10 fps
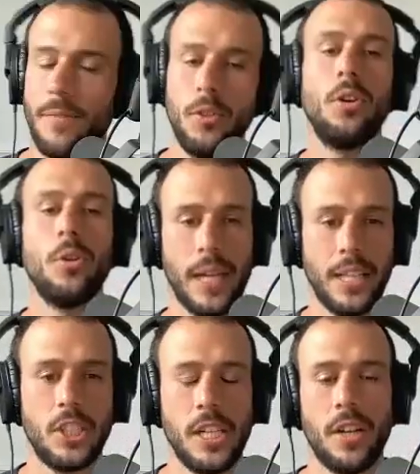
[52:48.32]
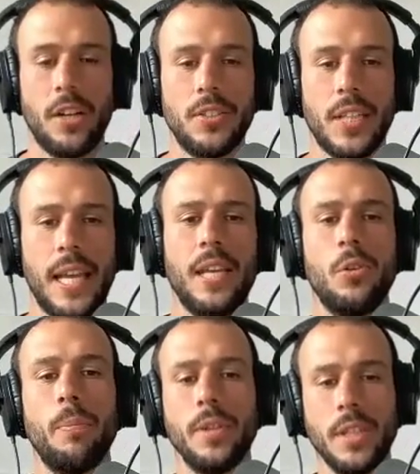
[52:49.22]
if you go to an engineer and you say, hey,
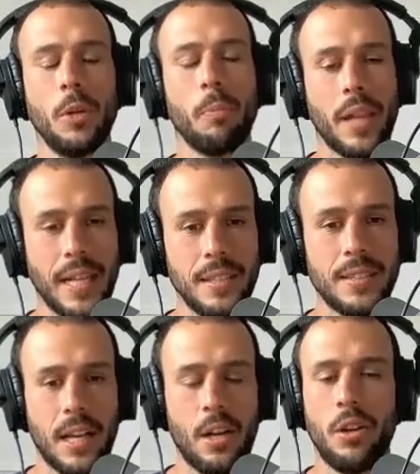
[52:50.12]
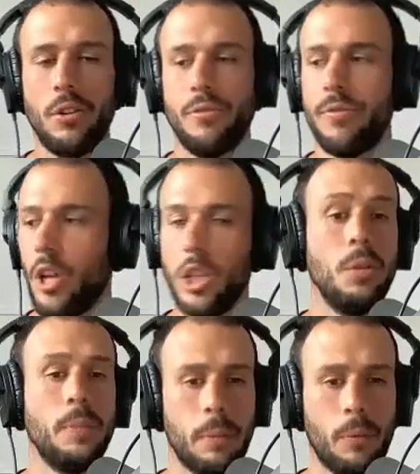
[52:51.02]
you're building your planes out of
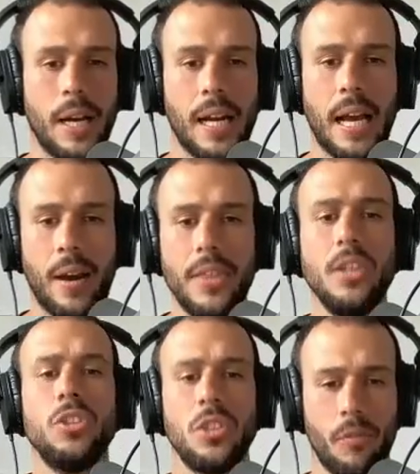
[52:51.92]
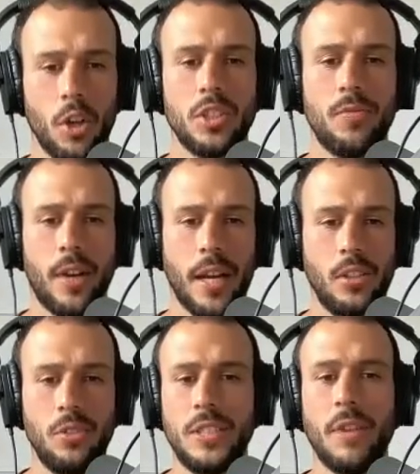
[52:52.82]
aluminum right now, I think you should diversify
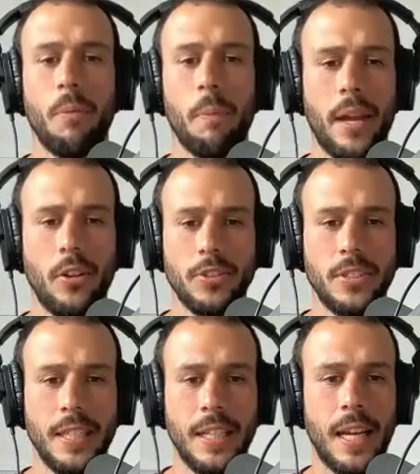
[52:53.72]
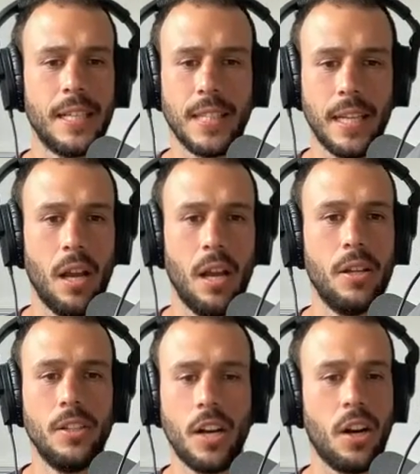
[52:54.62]
and use different metals. It's like,
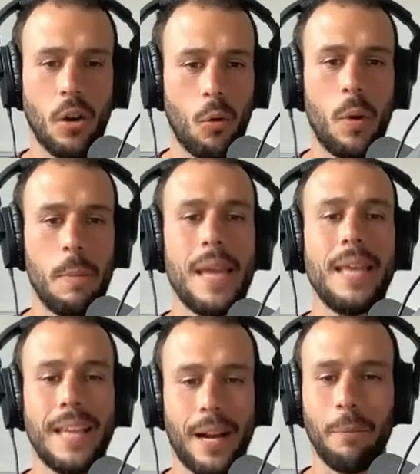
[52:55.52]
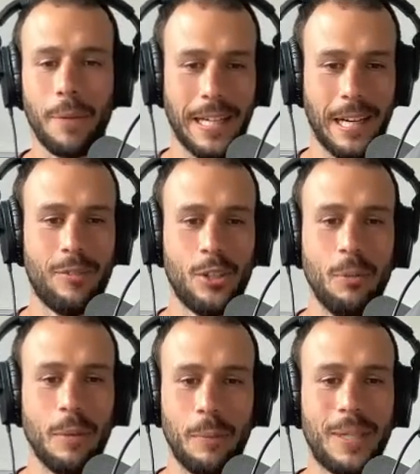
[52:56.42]
no. We make the airplane out of
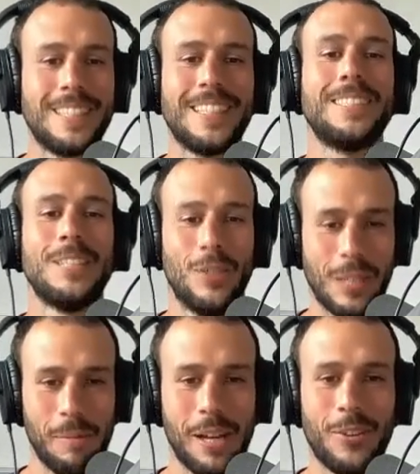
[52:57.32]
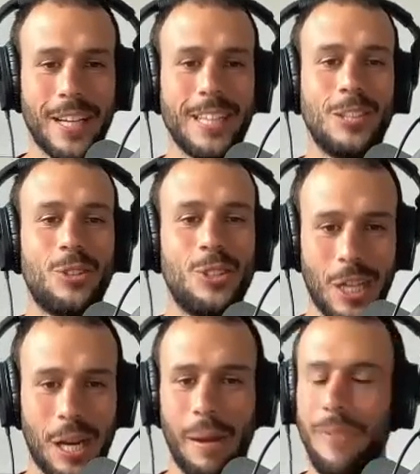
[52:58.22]
aluminum because that's the only metal that can do the
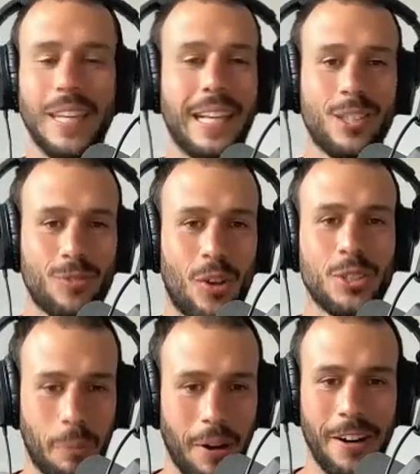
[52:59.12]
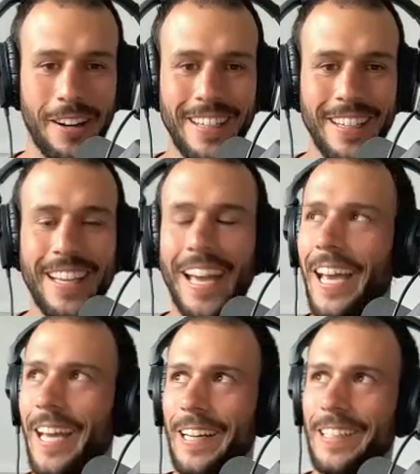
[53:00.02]
job. Everything else falls apart.
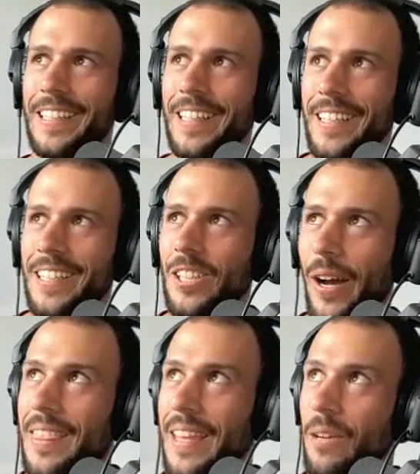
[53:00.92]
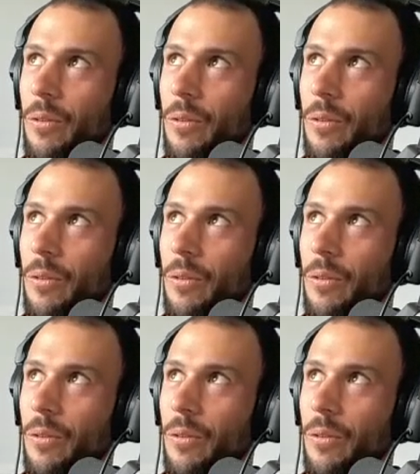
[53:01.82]
And, you know, I think